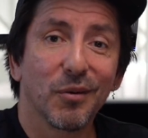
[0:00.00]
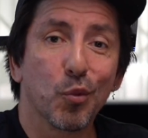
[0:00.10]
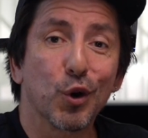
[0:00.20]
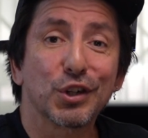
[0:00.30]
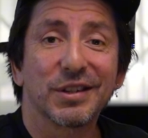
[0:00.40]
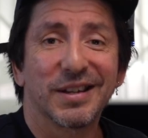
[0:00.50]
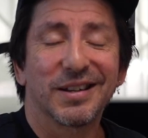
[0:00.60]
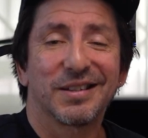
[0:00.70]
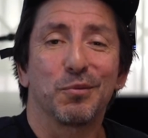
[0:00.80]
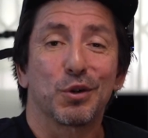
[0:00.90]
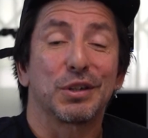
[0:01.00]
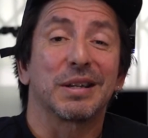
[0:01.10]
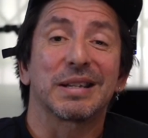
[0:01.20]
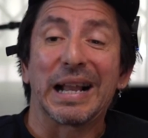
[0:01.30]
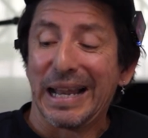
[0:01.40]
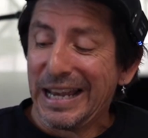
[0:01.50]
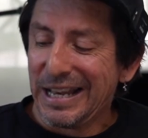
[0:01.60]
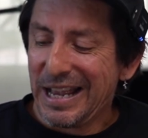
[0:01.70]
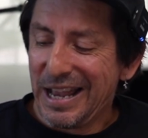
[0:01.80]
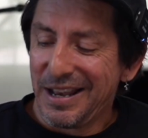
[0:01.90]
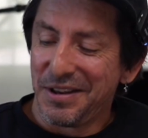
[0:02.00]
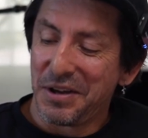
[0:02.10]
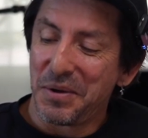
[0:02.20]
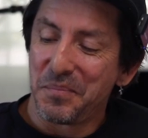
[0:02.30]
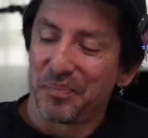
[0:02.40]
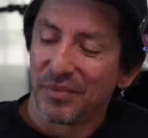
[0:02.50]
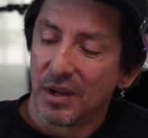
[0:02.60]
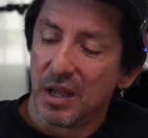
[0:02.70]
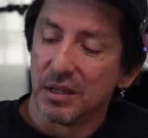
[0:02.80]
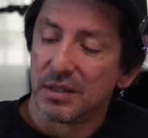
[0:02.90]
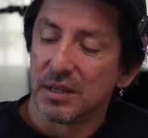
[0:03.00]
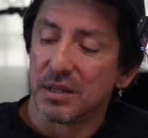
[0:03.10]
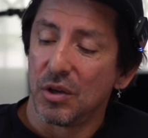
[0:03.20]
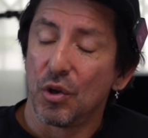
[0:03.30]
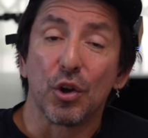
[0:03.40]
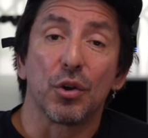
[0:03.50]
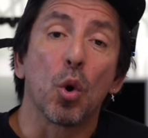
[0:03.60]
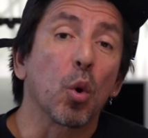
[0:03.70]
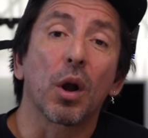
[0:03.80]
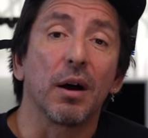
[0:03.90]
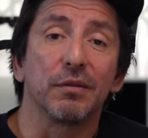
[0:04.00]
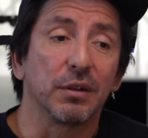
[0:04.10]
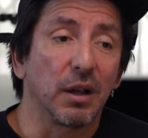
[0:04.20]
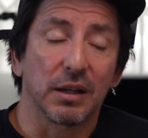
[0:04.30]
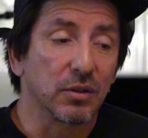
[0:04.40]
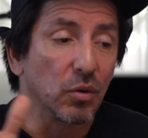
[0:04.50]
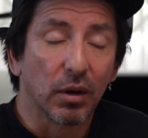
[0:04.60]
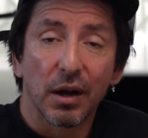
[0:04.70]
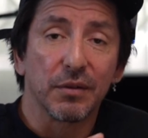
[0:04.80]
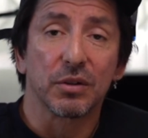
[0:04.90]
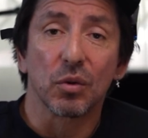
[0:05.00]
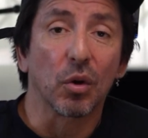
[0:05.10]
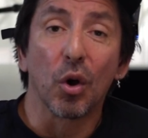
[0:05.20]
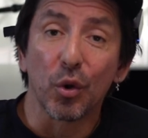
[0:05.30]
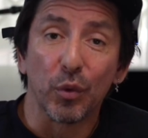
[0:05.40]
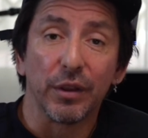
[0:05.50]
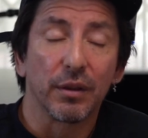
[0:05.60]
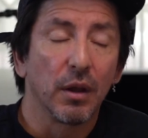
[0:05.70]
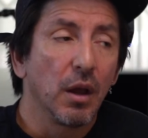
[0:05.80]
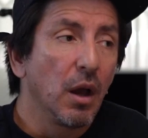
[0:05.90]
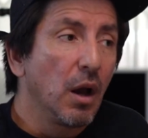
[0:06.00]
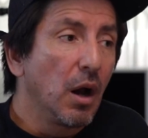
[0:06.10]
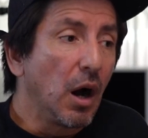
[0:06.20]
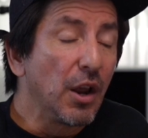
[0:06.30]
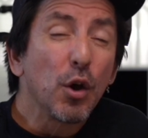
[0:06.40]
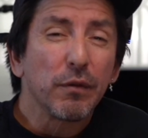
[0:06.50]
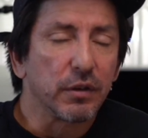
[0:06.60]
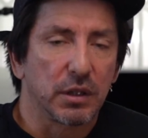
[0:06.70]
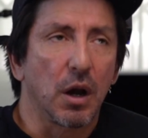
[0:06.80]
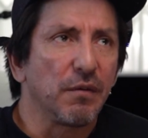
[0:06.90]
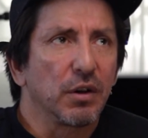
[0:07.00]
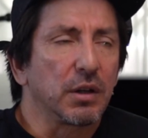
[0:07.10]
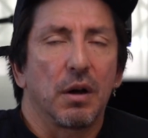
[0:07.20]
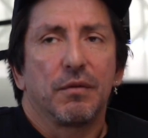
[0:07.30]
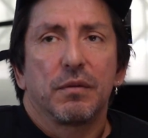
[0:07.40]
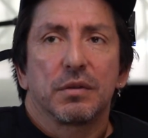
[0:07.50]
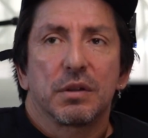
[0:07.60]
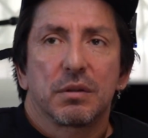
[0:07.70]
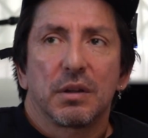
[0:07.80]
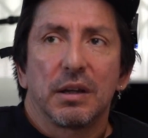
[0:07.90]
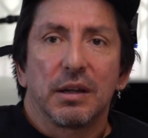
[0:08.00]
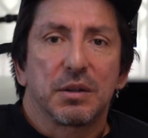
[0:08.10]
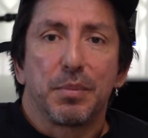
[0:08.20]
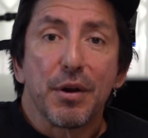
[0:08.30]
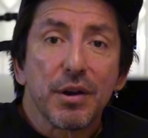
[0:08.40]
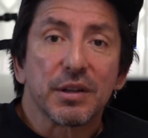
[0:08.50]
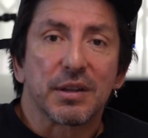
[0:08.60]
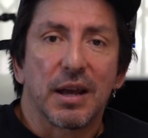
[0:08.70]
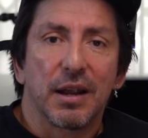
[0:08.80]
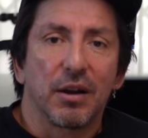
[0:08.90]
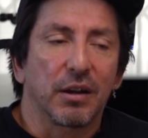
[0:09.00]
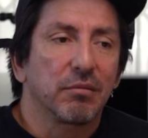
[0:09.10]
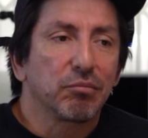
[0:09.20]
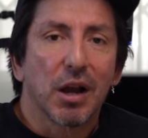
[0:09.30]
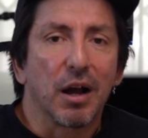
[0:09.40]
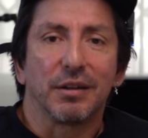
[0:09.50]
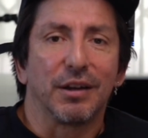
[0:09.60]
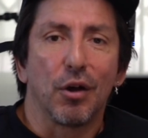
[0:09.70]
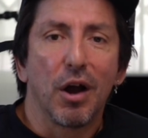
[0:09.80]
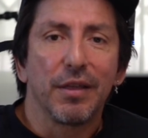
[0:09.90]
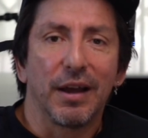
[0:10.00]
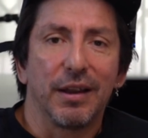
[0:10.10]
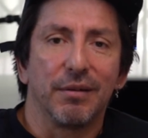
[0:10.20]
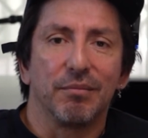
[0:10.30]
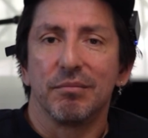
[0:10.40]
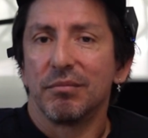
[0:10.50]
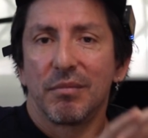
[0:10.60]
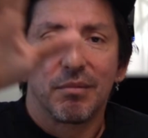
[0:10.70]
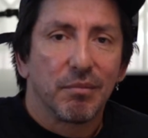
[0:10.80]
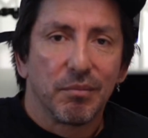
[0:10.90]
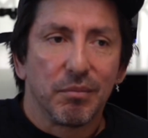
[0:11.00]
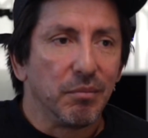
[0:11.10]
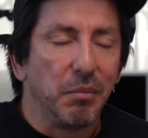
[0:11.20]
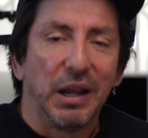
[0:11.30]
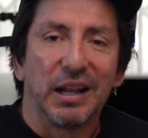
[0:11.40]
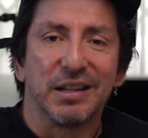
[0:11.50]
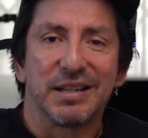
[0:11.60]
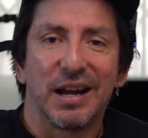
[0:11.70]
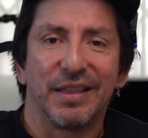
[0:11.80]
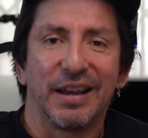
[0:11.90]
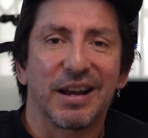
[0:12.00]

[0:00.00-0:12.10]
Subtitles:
washes us clean. And it says the hurt all covered, like it's all covered, it's all gone with. I know I've obviously experienced that, and I can't deny that, and millions out there